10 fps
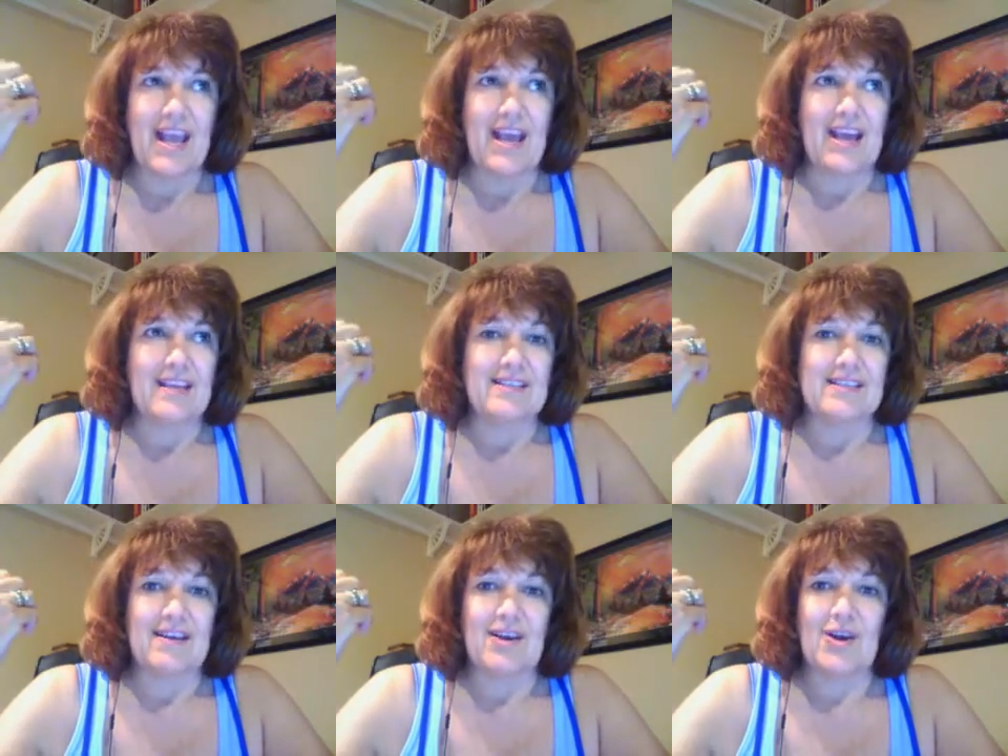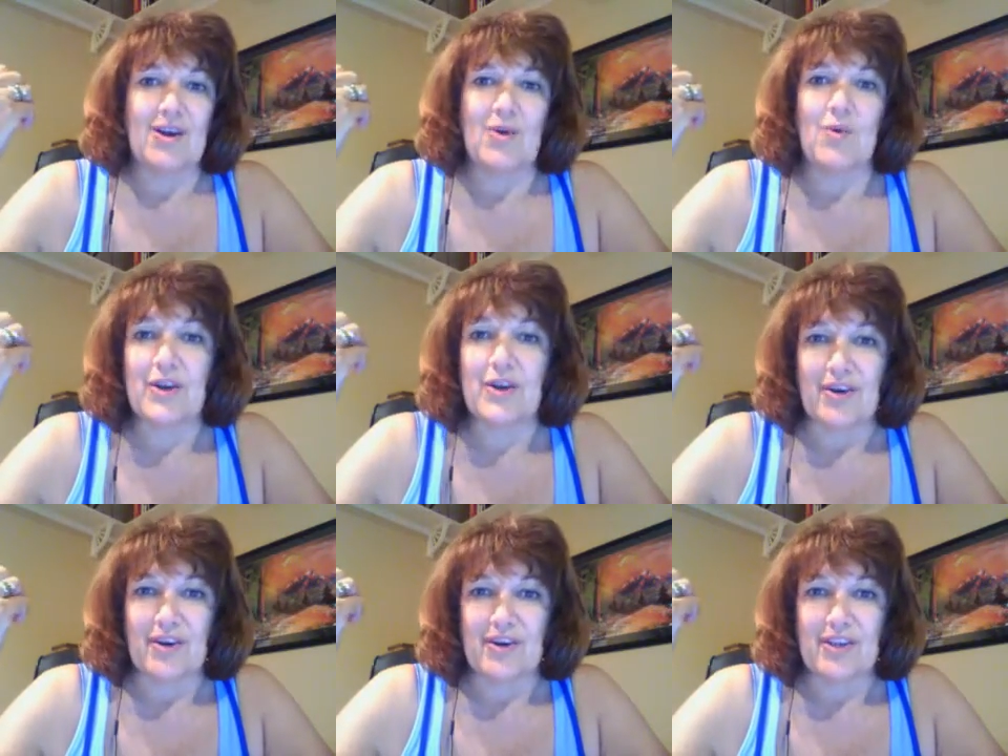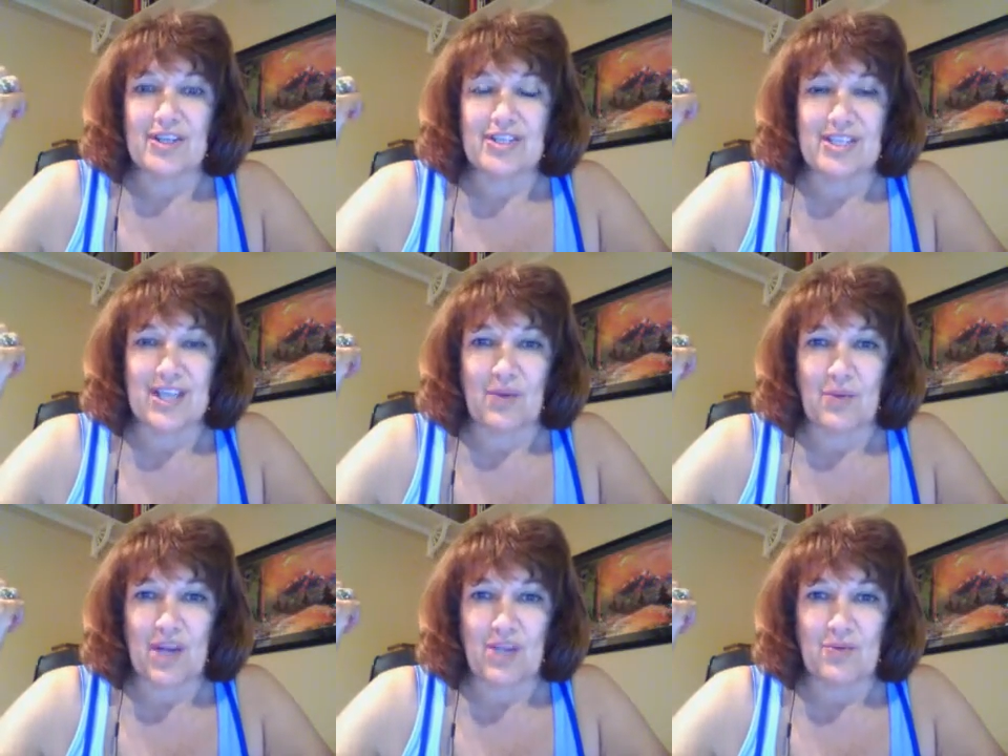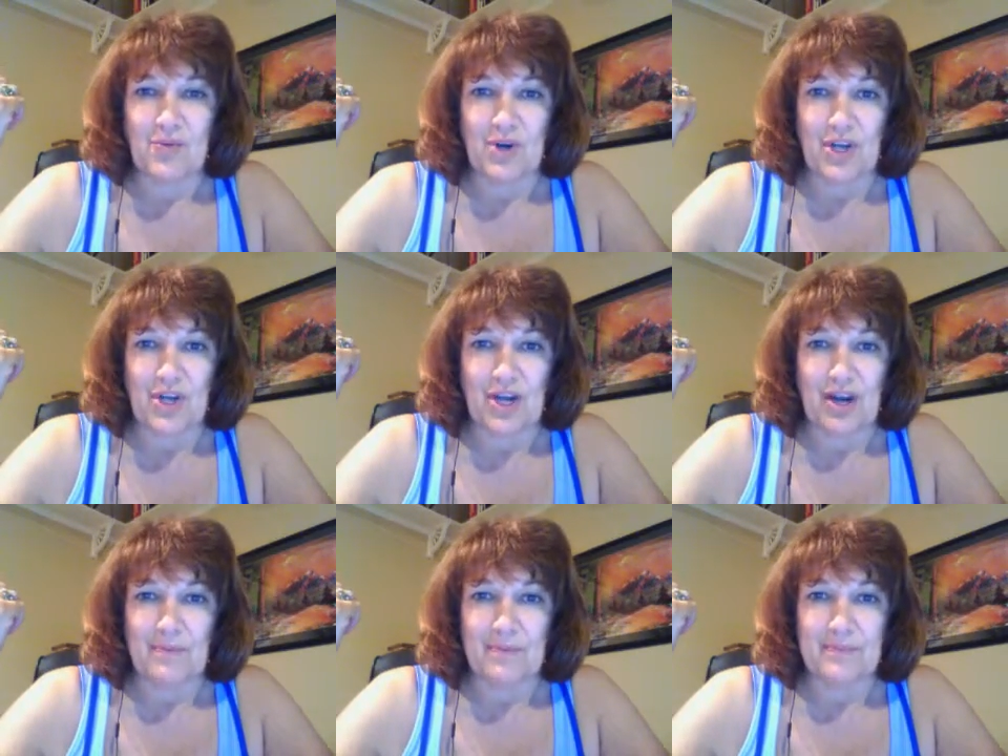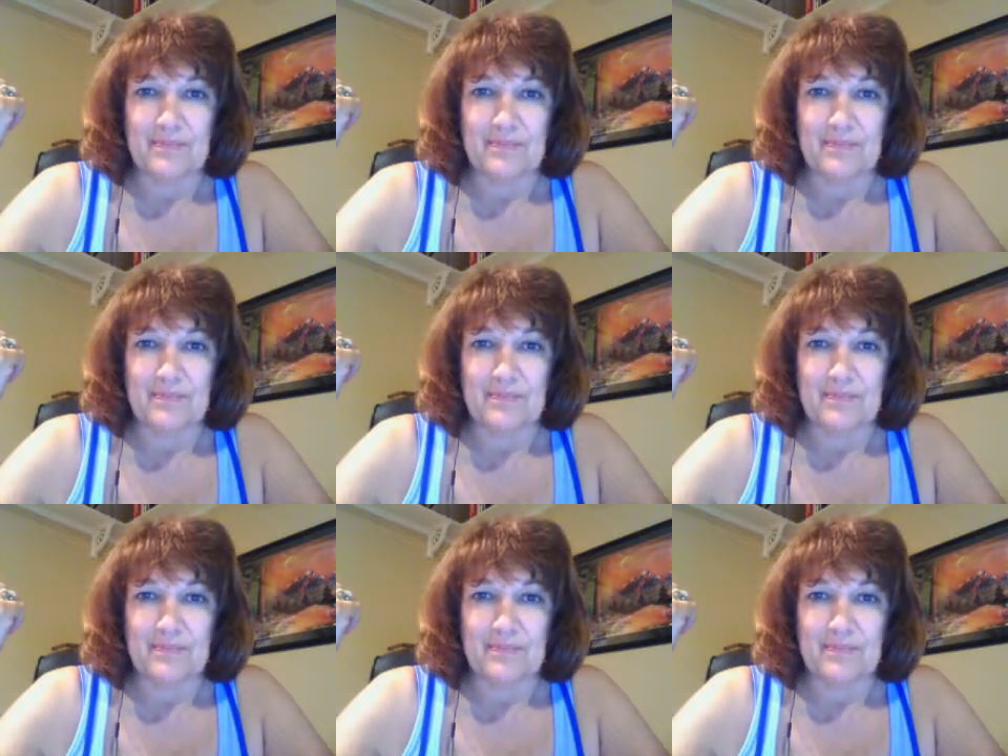and quicker to get where you want to go.